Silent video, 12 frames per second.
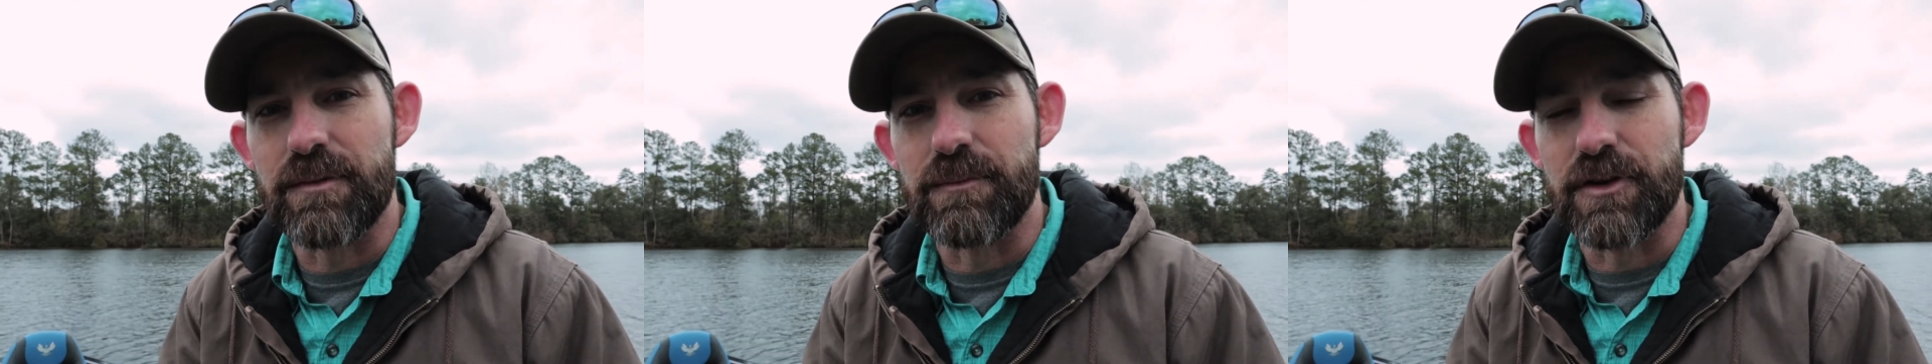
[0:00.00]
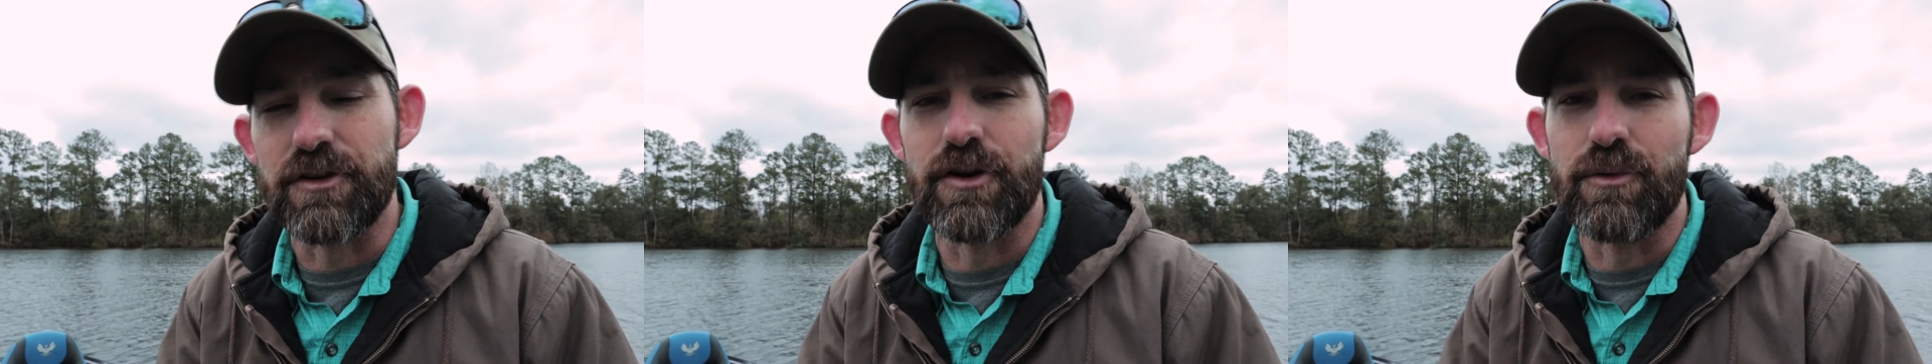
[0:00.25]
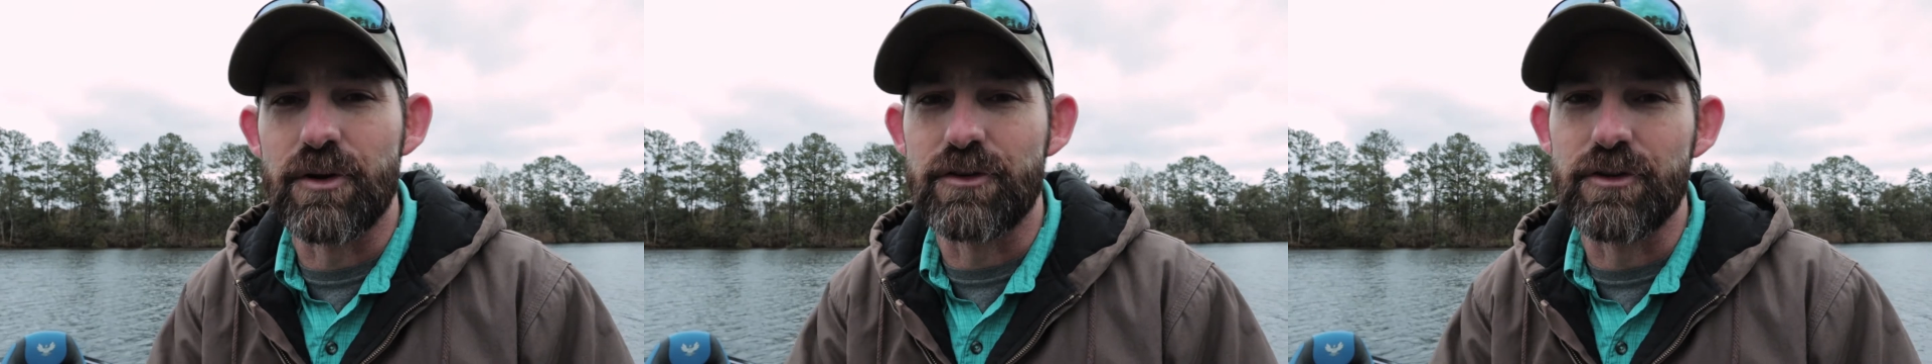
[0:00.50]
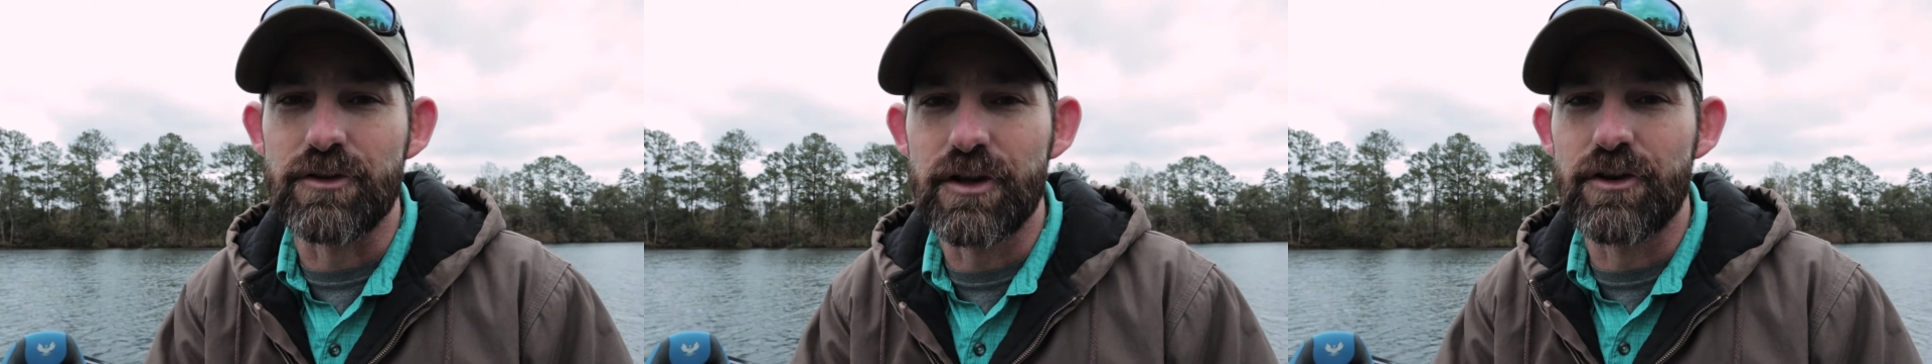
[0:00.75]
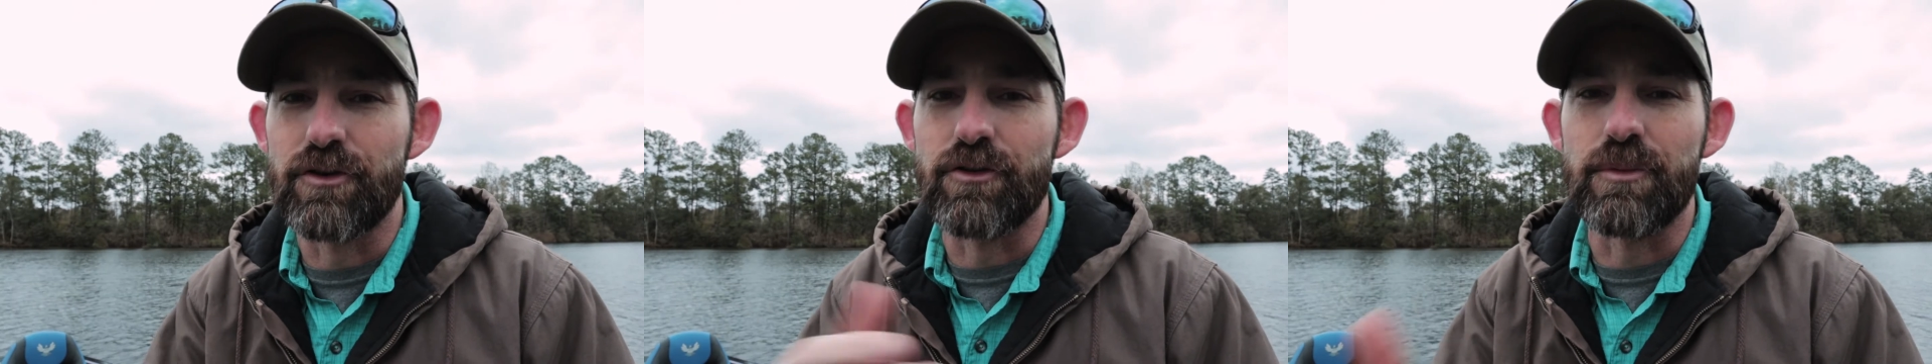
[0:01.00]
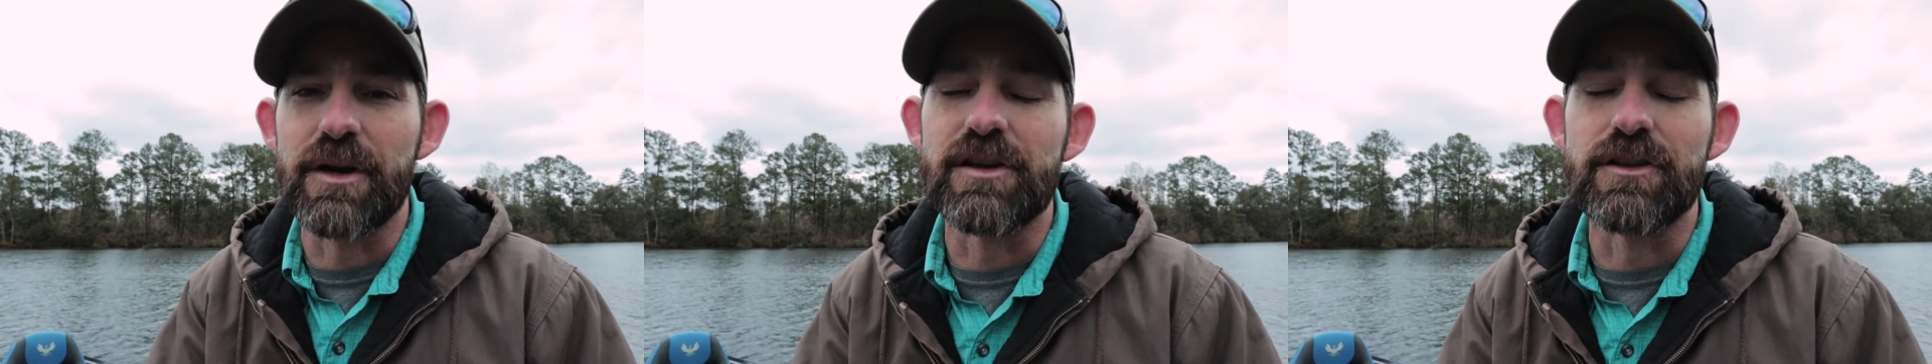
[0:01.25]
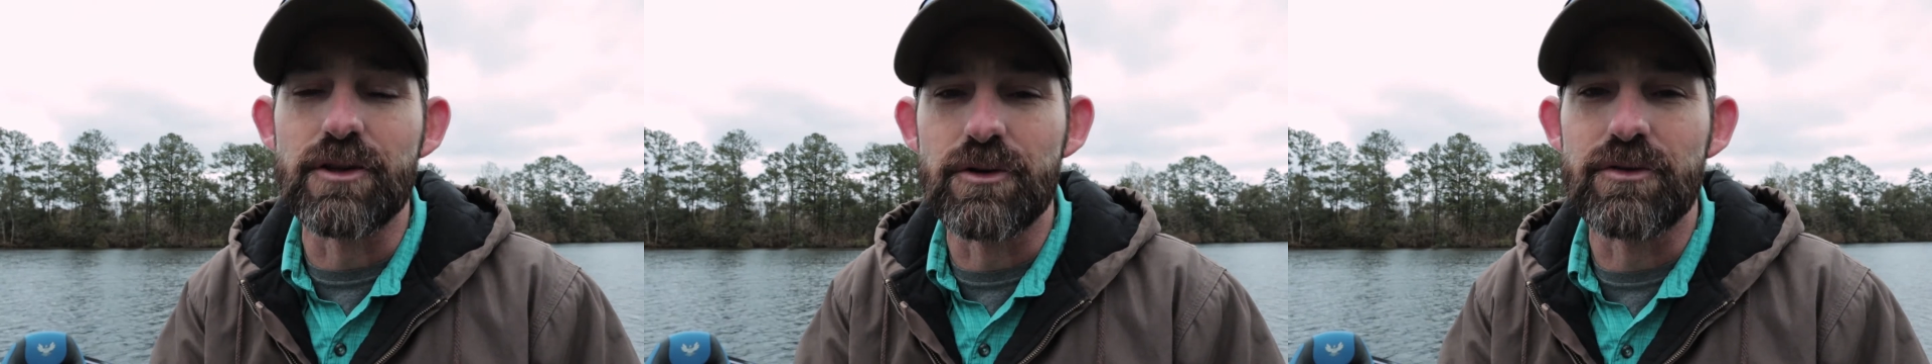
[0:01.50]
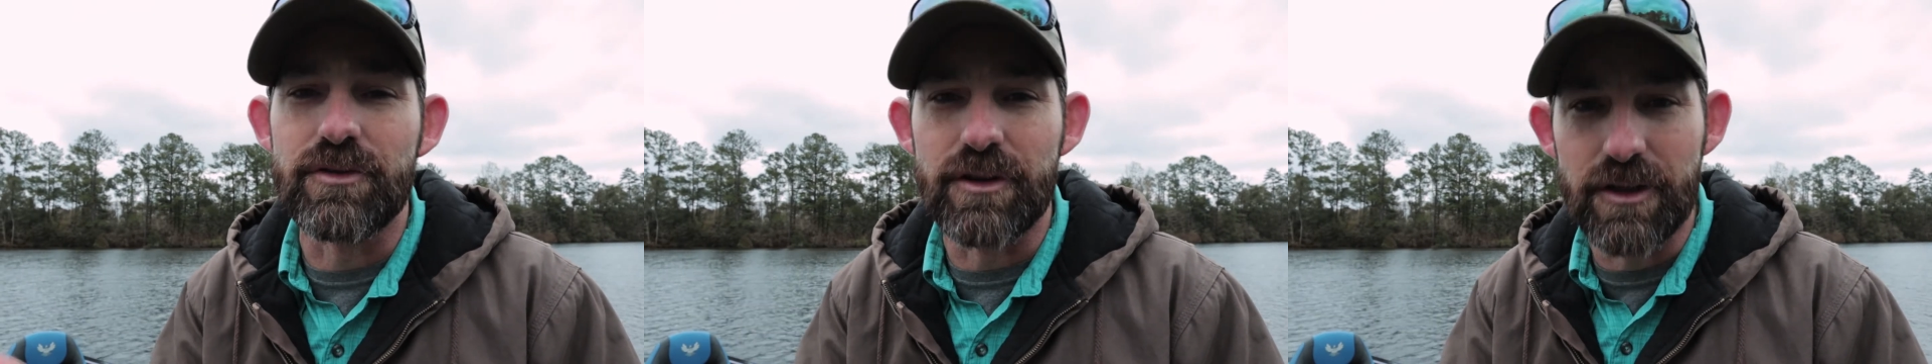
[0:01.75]
but you don't want too little to where you
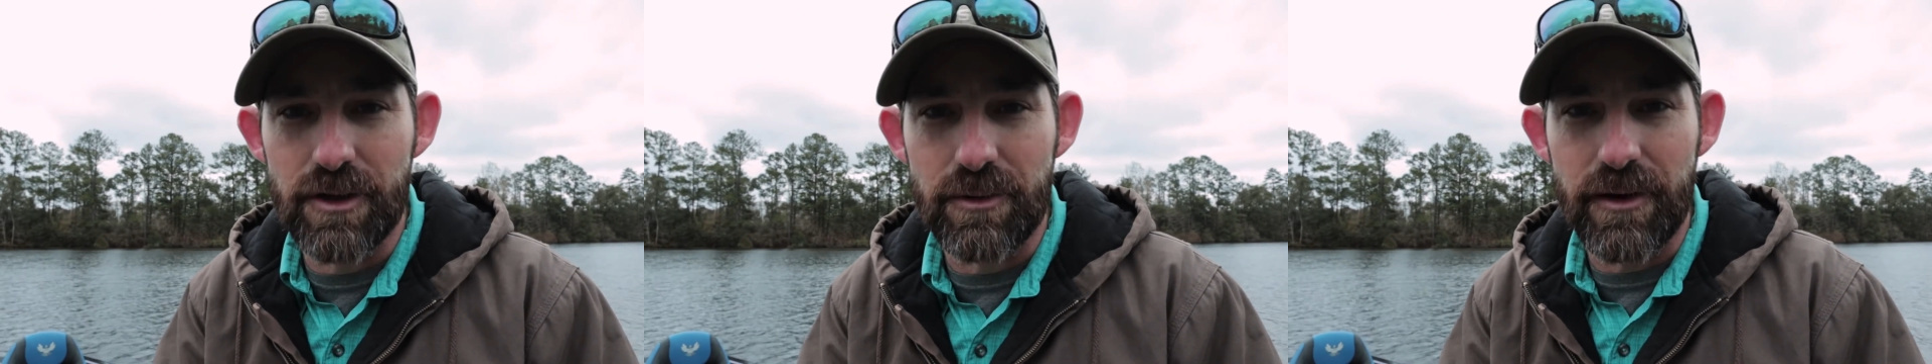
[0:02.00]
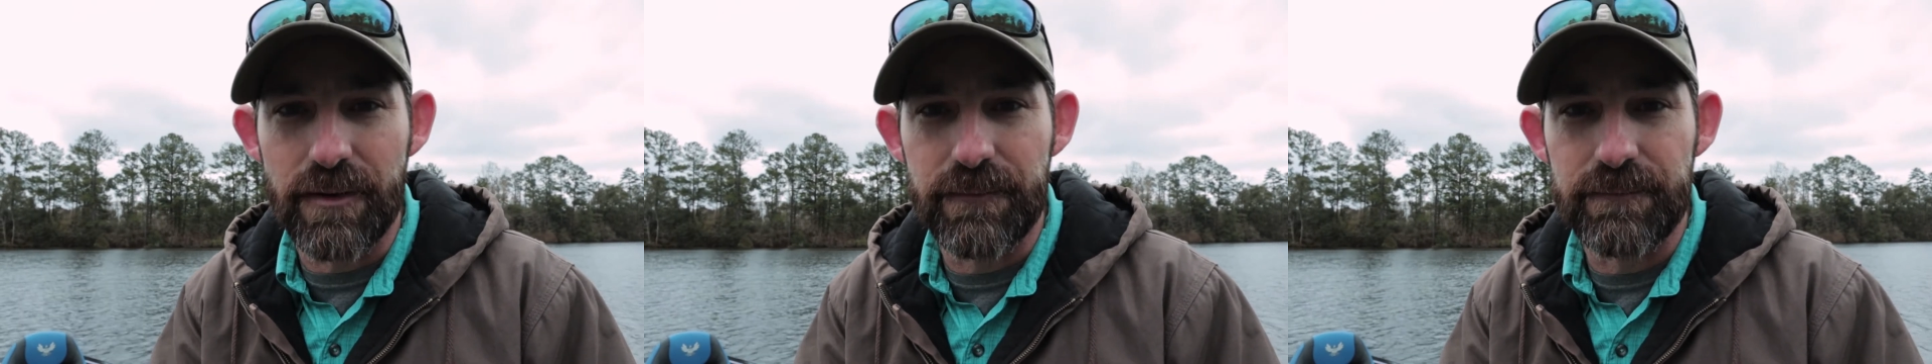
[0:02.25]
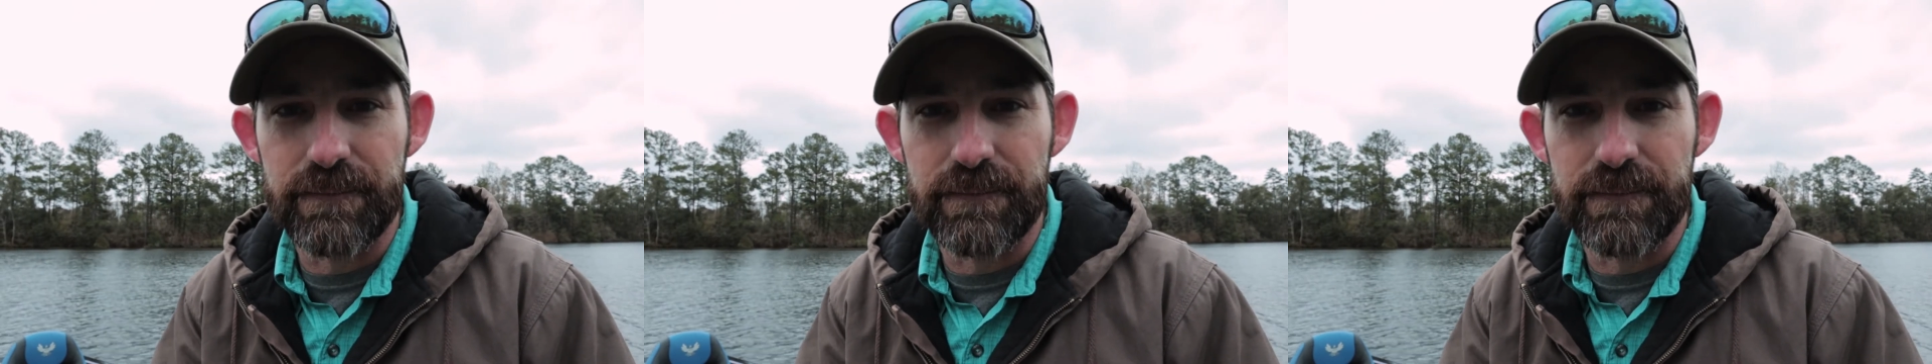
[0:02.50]
lose the lure.